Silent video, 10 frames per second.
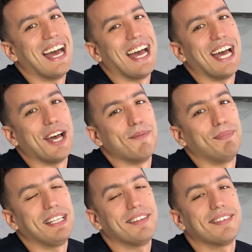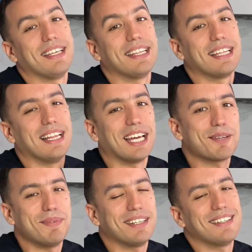And please hit the
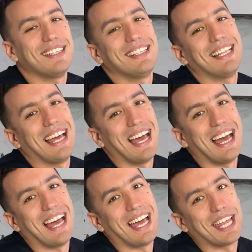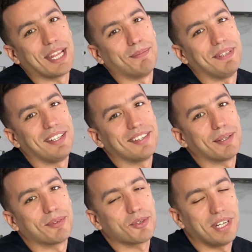like button and please
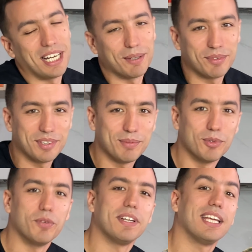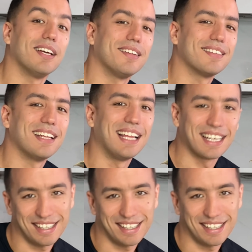subscribe to see more videos like